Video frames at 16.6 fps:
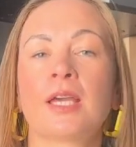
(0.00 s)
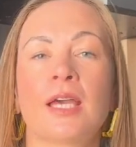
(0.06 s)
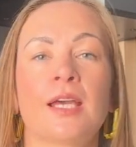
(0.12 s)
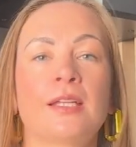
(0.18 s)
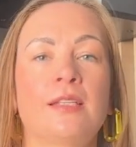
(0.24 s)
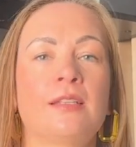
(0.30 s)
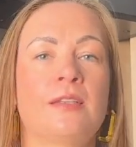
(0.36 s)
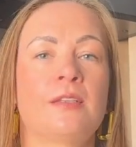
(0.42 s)

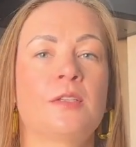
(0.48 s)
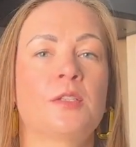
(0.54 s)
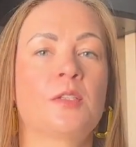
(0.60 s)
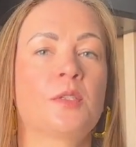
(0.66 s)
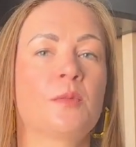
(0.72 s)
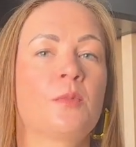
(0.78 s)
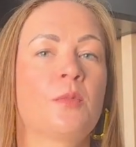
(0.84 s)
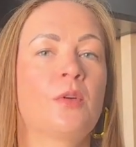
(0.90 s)
at the
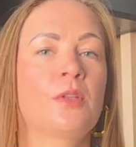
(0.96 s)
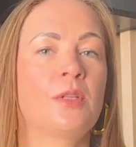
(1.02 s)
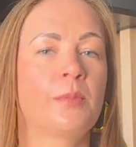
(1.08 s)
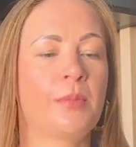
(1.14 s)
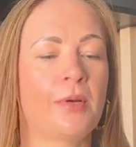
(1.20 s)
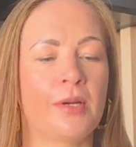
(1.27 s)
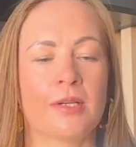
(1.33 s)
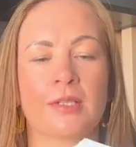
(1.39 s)
smaller
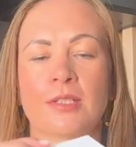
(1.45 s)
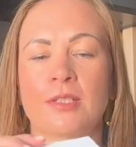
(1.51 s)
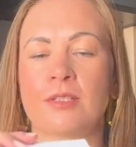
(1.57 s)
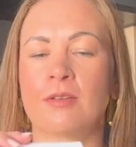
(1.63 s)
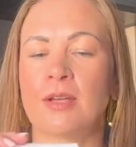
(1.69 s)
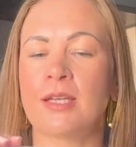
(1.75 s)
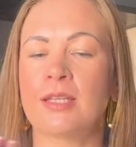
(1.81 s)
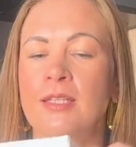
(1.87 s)

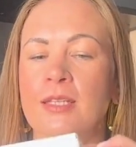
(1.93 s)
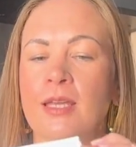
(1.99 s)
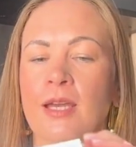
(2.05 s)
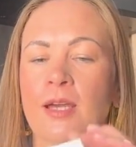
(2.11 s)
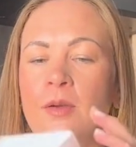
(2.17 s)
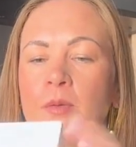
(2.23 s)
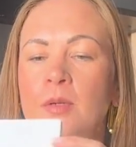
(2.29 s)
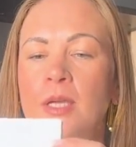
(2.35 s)
box right
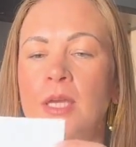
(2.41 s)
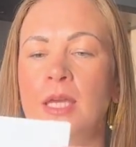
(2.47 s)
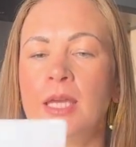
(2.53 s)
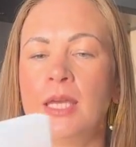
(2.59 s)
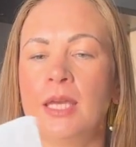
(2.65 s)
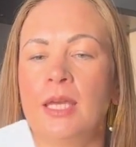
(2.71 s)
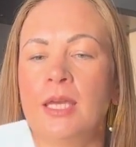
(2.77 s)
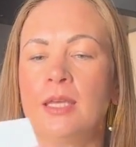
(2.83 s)
now.
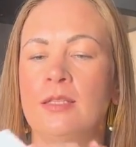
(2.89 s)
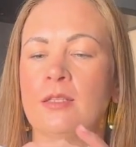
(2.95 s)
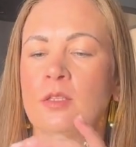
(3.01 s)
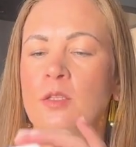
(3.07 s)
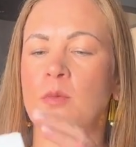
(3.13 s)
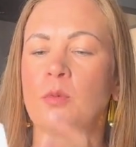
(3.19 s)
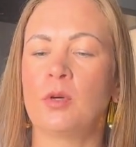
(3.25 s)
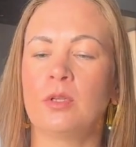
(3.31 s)
It's a
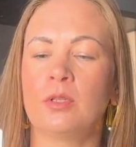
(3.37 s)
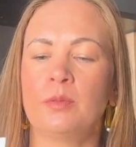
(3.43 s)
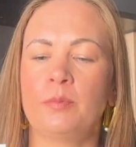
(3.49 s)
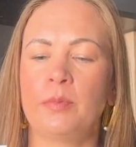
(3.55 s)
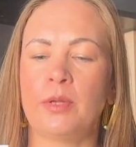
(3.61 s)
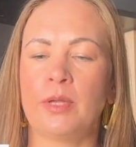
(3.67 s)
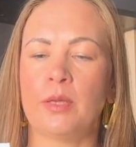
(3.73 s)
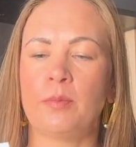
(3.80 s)
small
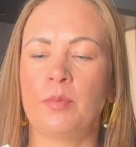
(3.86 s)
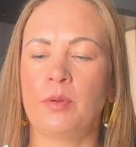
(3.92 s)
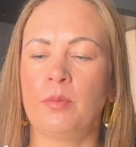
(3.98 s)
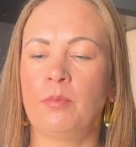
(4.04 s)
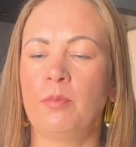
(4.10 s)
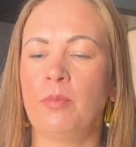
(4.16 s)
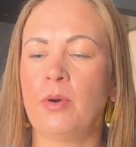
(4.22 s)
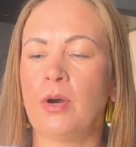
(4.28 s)
paper
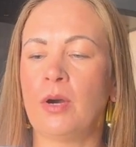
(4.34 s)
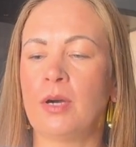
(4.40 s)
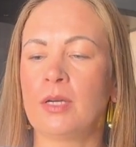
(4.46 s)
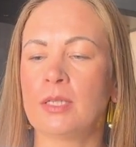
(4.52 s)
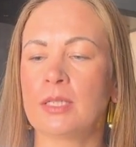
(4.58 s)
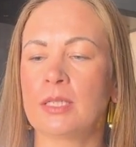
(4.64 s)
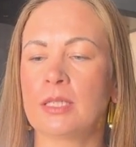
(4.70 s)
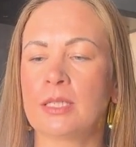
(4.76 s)

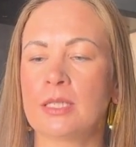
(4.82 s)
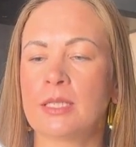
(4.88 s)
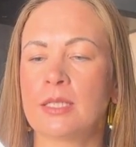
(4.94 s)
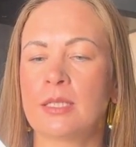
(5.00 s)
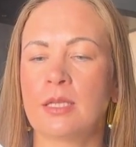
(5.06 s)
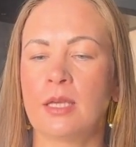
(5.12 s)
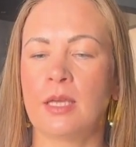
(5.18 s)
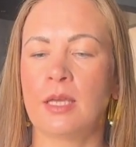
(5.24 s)

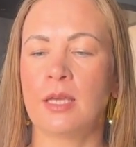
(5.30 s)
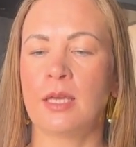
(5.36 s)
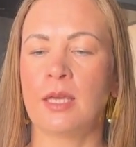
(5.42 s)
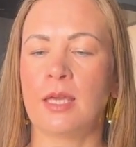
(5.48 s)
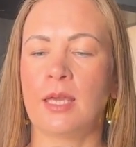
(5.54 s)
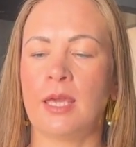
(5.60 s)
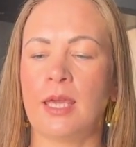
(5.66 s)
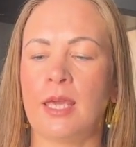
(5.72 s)
box,
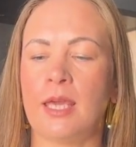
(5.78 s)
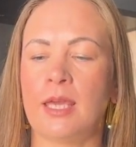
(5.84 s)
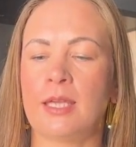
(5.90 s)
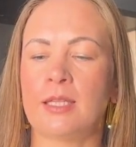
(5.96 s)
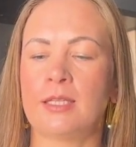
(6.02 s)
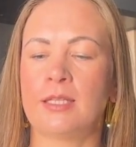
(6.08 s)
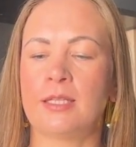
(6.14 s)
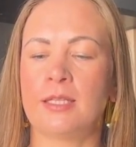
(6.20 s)

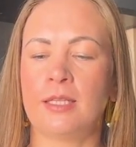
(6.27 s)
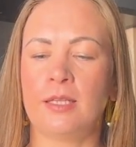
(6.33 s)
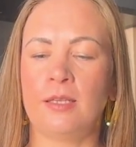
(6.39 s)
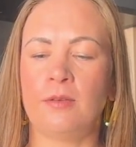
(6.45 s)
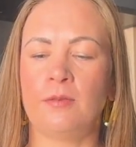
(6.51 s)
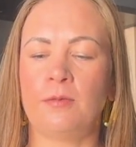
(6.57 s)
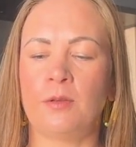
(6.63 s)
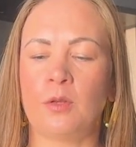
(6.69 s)
and
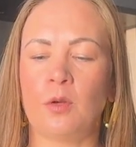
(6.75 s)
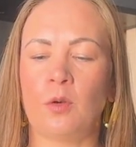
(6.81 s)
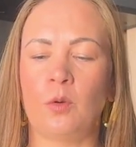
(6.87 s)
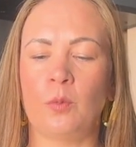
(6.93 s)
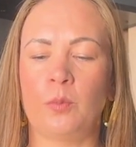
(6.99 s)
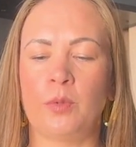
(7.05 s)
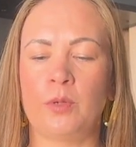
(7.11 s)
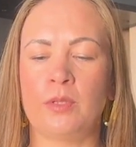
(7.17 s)
if it
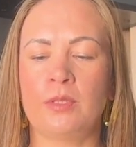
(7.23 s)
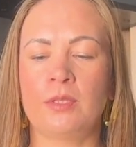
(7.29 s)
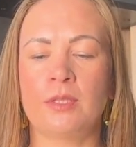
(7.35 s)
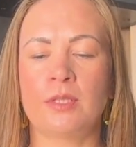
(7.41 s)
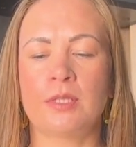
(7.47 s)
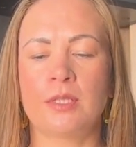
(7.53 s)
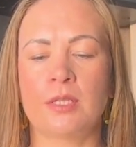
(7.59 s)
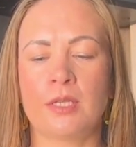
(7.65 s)
opens,
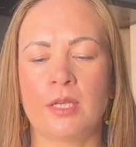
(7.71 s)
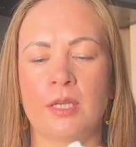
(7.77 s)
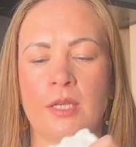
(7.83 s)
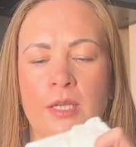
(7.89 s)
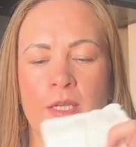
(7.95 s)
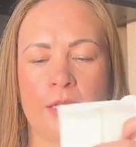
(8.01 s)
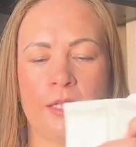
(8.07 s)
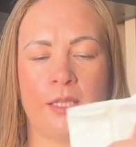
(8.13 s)

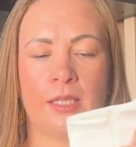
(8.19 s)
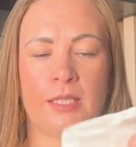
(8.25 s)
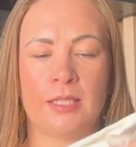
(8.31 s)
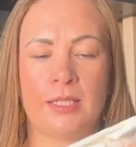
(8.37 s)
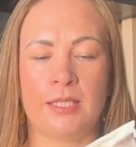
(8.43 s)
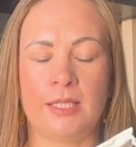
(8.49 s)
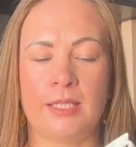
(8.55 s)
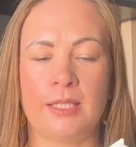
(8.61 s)

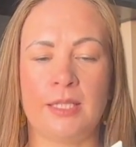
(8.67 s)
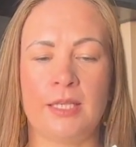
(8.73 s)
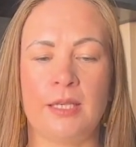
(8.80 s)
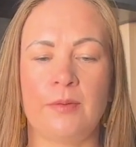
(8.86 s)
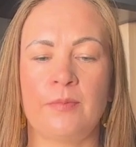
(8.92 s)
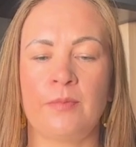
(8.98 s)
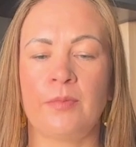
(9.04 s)
let's see,